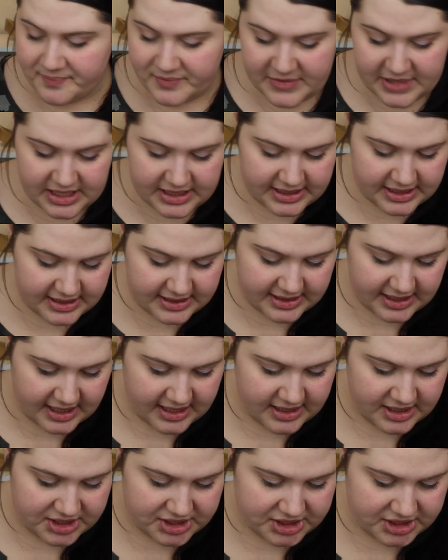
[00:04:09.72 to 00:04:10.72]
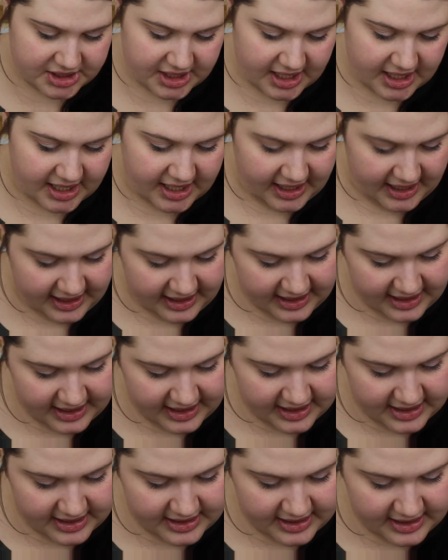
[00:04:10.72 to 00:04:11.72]
This is in the
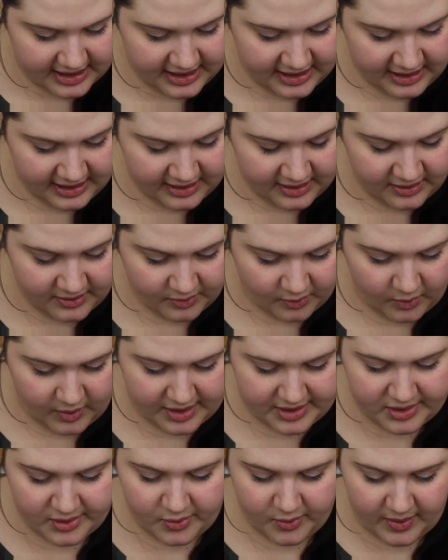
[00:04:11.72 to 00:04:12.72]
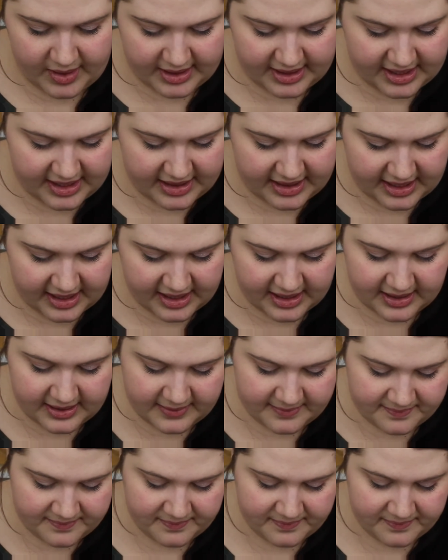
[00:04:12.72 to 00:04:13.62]
shade 101, I think.